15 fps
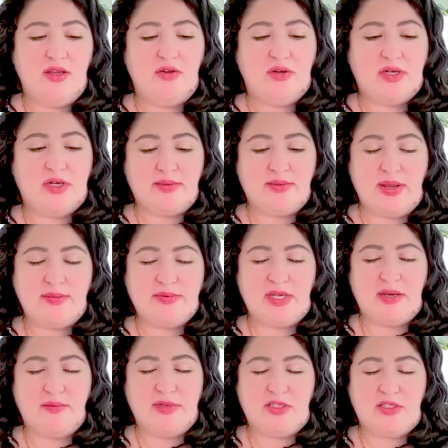You know, sometimes
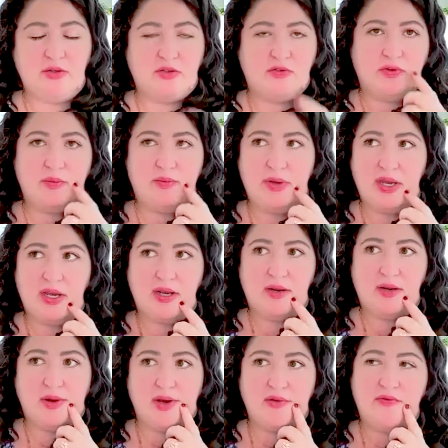it's useful to pick
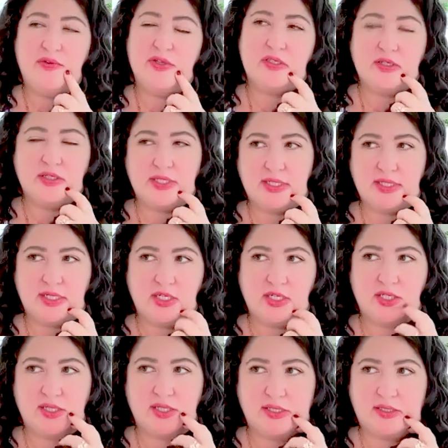a physical
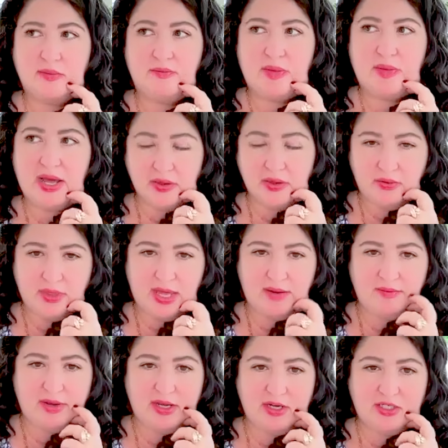sensation that doesn't bother you
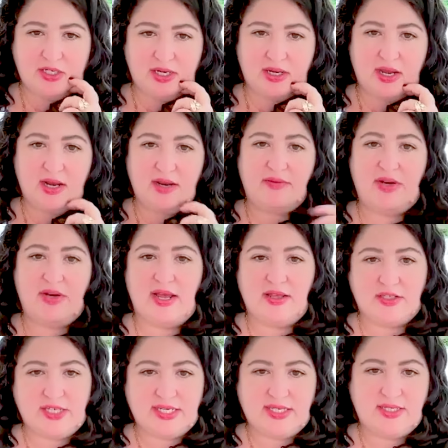that much and kind of
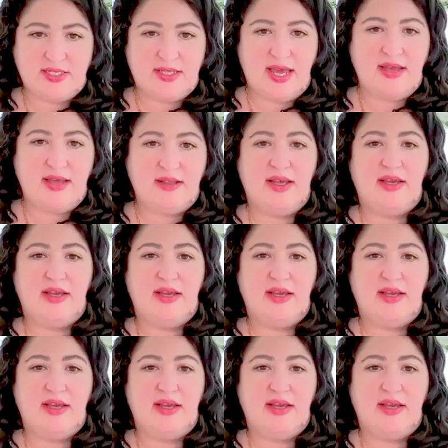analogize it to that.